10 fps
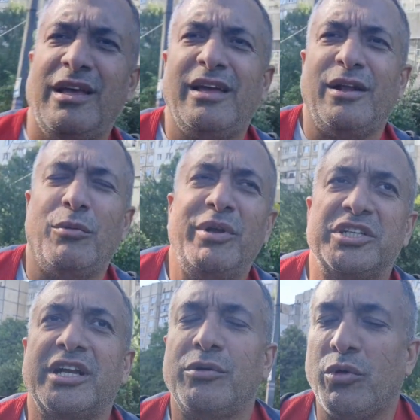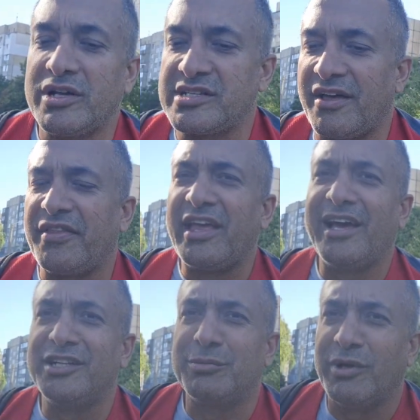You know, Michigan was on the
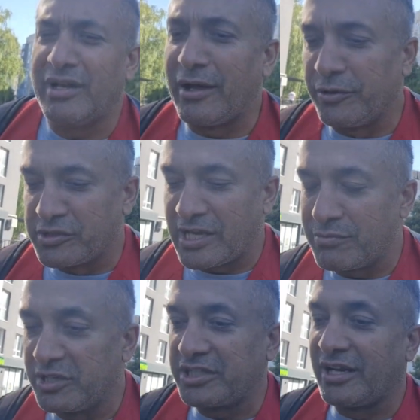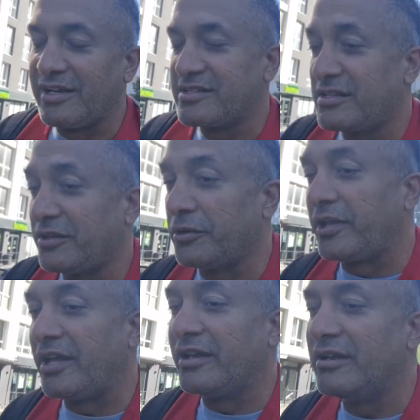edge, but now it looks like Michigan is
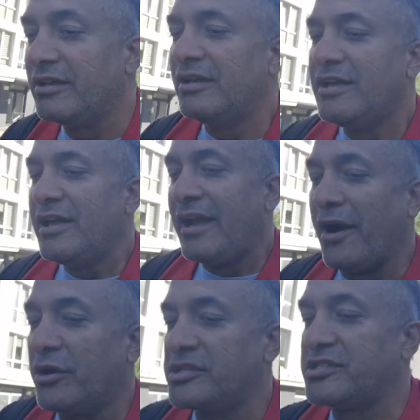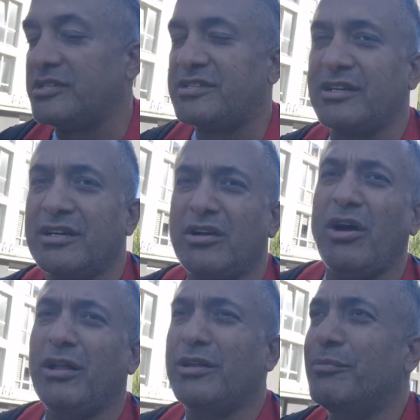clearly in Harris's
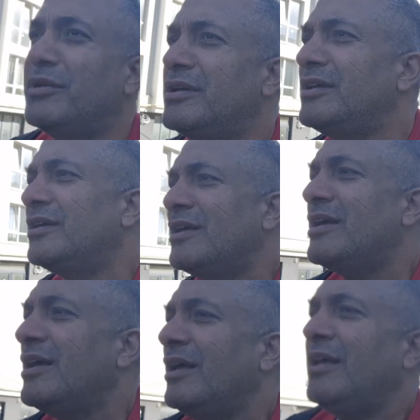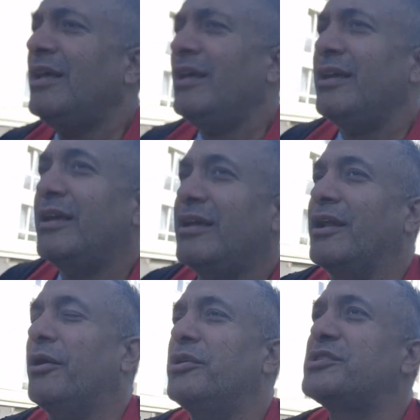column. You
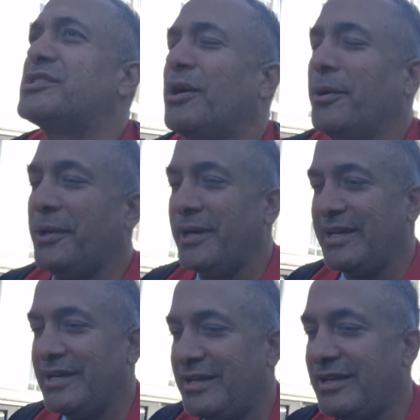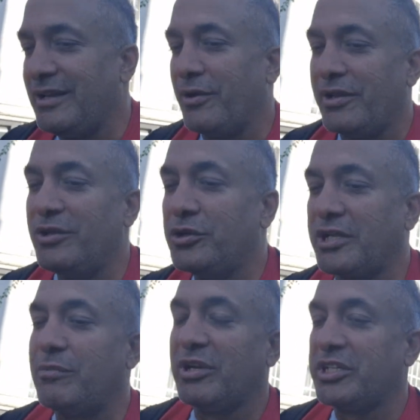know, so, you know, and
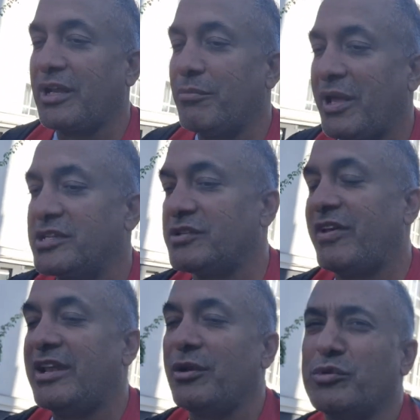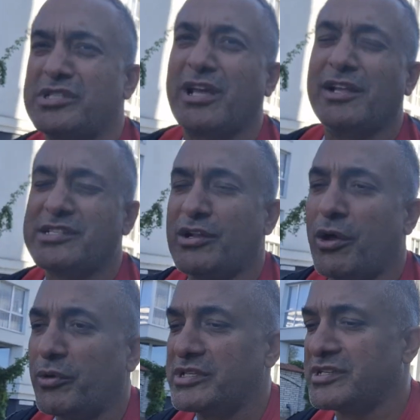usually Michigan, Pennsylvania, and Wisconsin
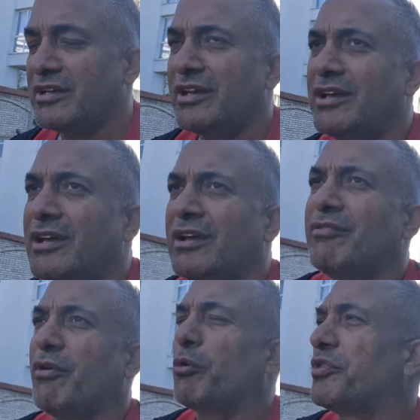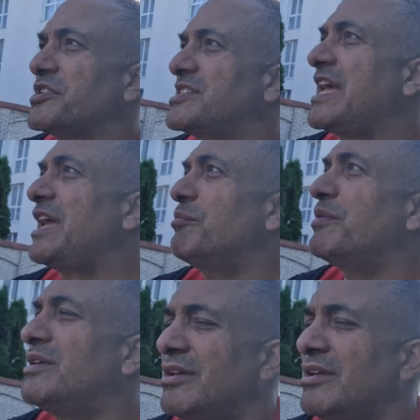always vote the same.